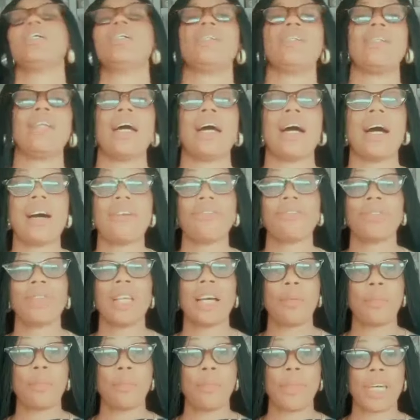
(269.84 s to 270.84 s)
Now
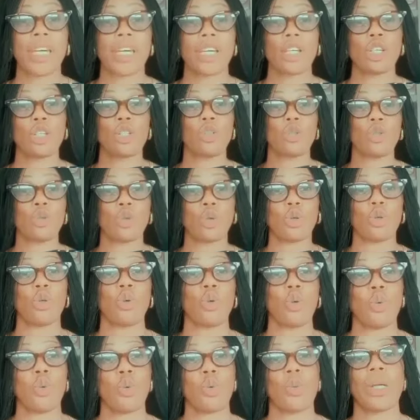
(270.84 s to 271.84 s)
after making your
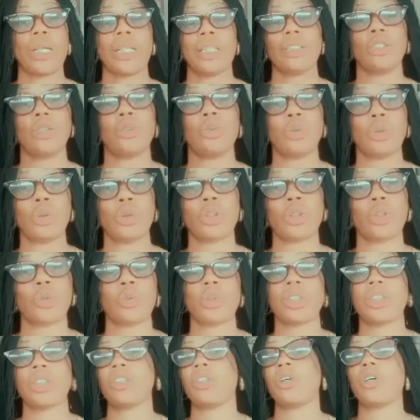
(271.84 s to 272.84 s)
whitening lotion
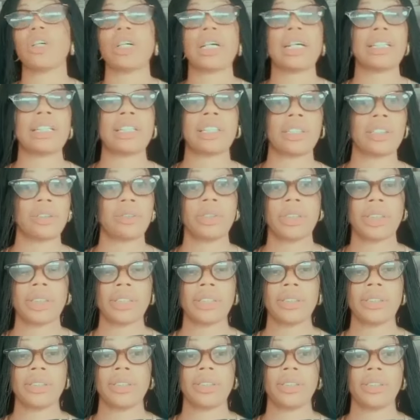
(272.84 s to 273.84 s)
with the organic
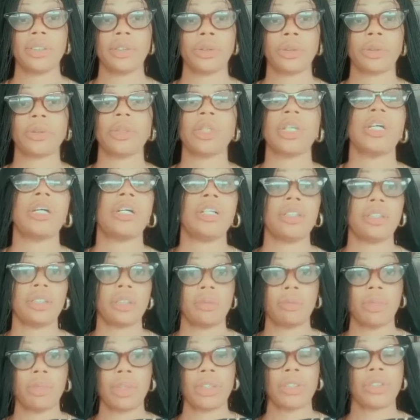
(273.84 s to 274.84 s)
ingredients, you know,
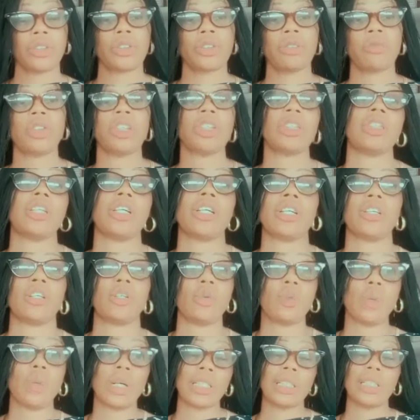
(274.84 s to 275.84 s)
your base cream is there,
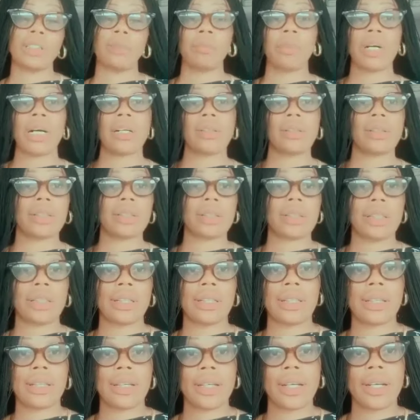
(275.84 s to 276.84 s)
your whitening powders are
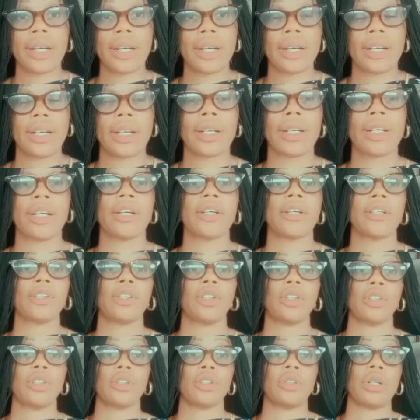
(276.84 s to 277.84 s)
there,
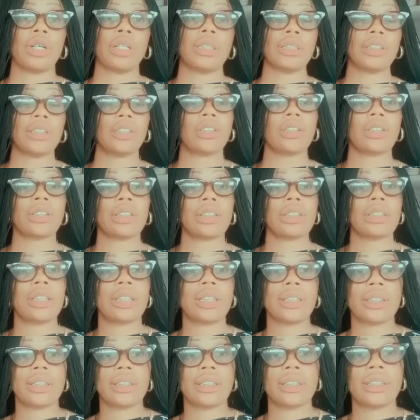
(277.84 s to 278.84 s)
your
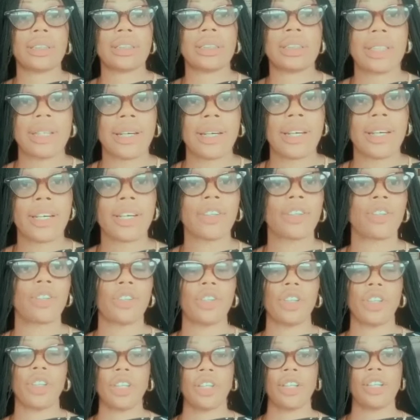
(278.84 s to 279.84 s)
antioxidant is there, your
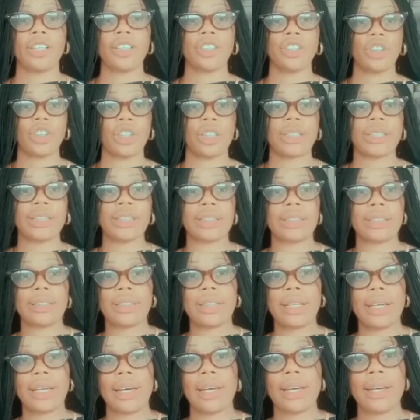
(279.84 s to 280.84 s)
AHA is
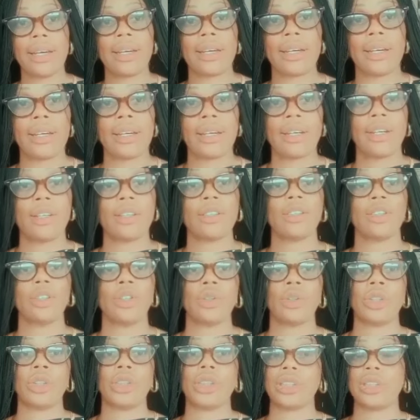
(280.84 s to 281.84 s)
there,
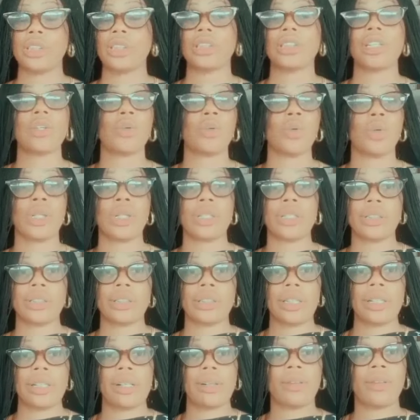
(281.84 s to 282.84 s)
your essential
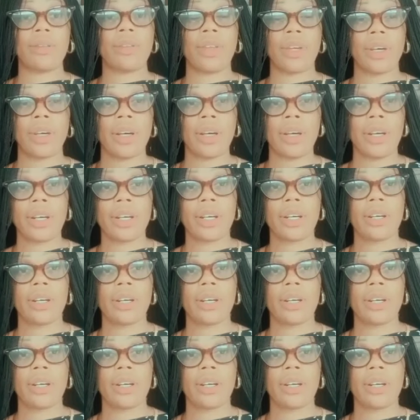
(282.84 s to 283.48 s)
oils are there.